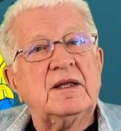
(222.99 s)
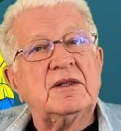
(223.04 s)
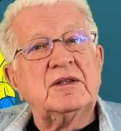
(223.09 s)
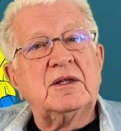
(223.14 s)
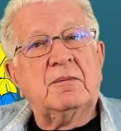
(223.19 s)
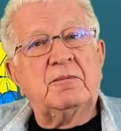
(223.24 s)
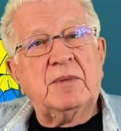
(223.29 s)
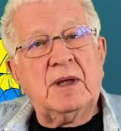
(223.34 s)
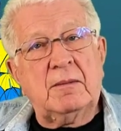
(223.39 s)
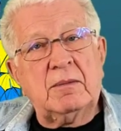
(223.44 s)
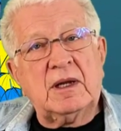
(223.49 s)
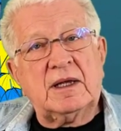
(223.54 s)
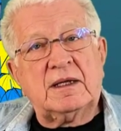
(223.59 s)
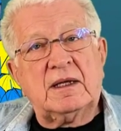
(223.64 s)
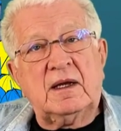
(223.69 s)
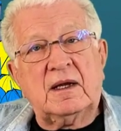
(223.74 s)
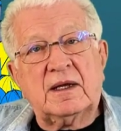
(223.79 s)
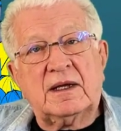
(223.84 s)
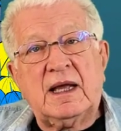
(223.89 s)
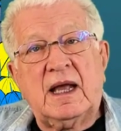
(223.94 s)
the
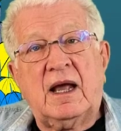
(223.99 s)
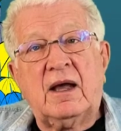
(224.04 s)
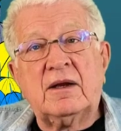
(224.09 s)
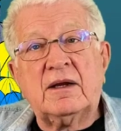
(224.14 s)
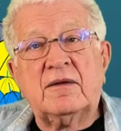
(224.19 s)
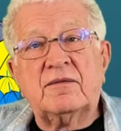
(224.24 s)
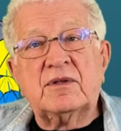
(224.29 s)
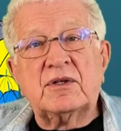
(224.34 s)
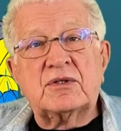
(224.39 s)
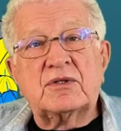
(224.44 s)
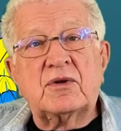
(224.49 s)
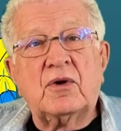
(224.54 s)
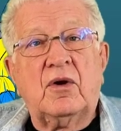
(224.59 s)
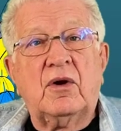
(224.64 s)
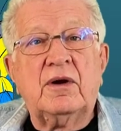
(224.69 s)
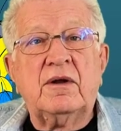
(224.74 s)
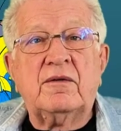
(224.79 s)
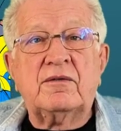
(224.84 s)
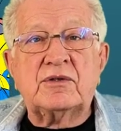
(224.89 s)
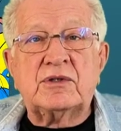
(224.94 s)
biblical account of the
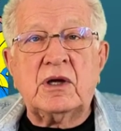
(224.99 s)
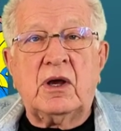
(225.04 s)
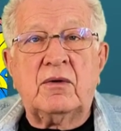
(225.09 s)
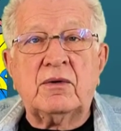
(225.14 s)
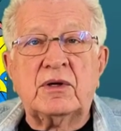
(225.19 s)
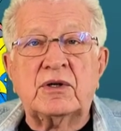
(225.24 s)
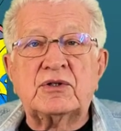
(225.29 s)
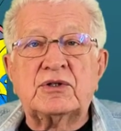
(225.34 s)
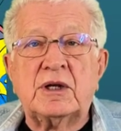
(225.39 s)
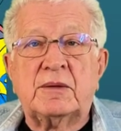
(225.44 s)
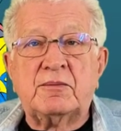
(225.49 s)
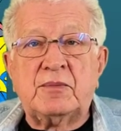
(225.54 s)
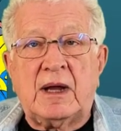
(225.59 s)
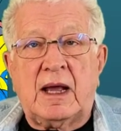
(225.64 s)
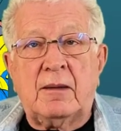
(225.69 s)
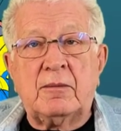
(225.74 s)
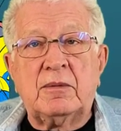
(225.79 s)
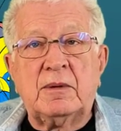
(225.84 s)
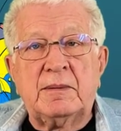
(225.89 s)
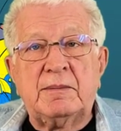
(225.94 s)
story of Jonah should
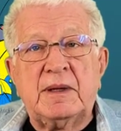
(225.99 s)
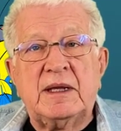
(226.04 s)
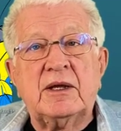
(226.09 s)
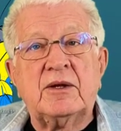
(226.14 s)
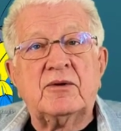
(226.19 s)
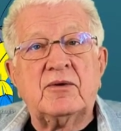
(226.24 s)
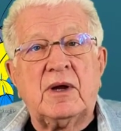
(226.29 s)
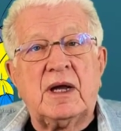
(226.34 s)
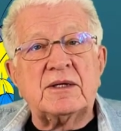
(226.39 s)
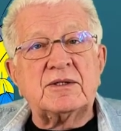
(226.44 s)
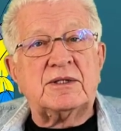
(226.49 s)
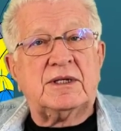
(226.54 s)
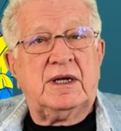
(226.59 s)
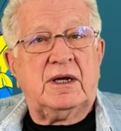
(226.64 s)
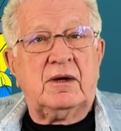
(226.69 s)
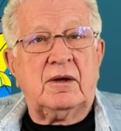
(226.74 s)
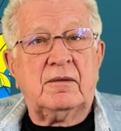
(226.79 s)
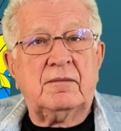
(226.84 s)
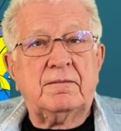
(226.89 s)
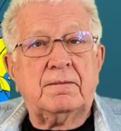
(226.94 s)
probably be addressed
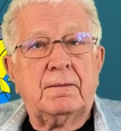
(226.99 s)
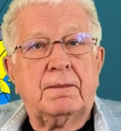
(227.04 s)
here.